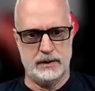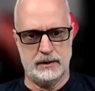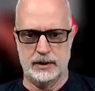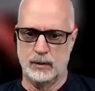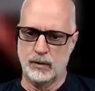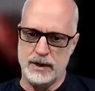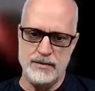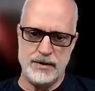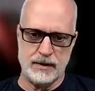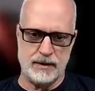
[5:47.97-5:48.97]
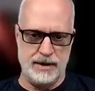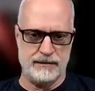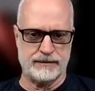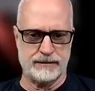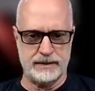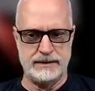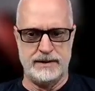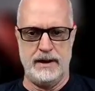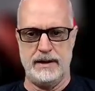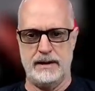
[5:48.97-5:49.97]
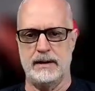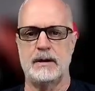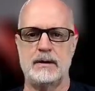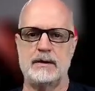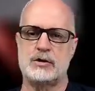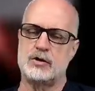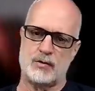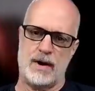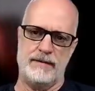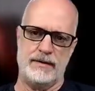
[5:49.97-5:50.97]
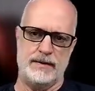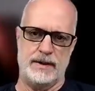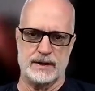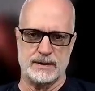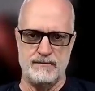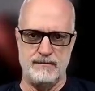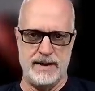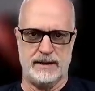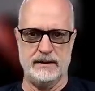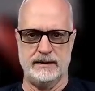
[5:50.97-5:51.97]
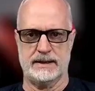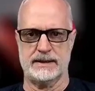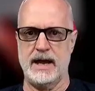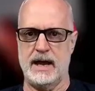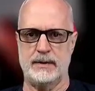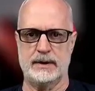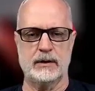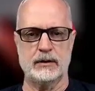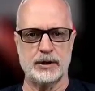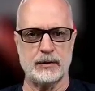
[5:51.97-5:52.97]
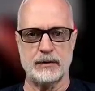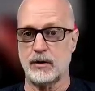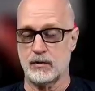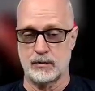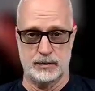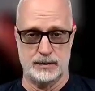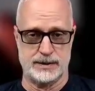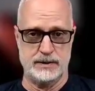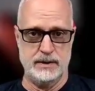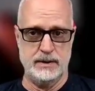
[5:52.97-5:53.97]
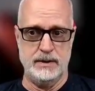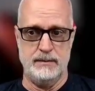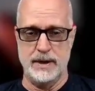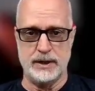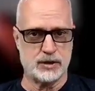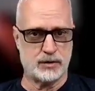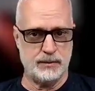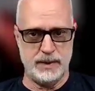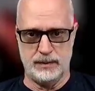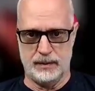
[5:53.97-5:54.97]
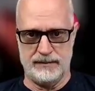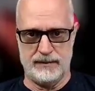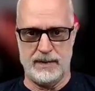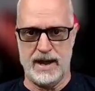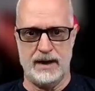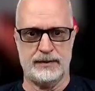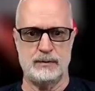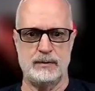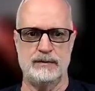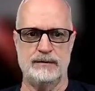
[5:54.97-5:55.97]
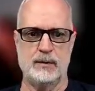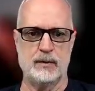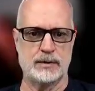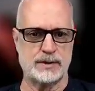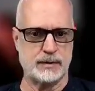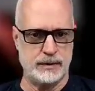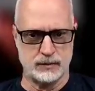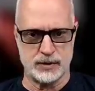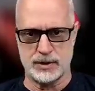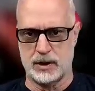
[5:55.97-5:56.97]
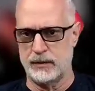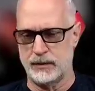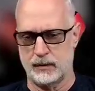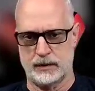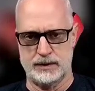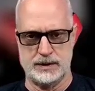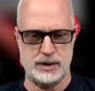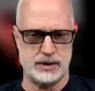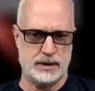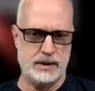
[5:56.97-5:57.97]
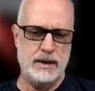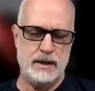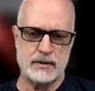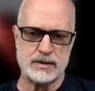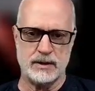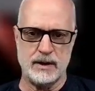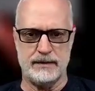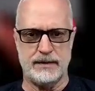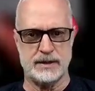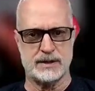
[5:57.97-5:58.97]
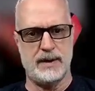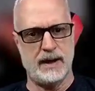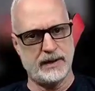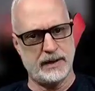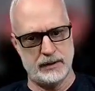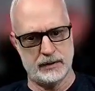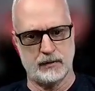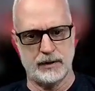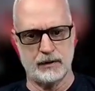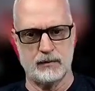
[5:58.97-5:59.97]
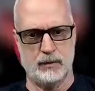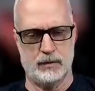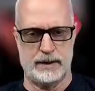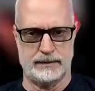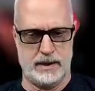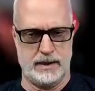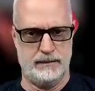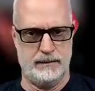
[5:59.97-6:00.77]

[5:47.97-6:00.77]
We're in there every day, driving things, making things happen, clearing hurdles, making sure people have a path to move forward so we don't stall the organization. There's a lot of things about that integrator role like that.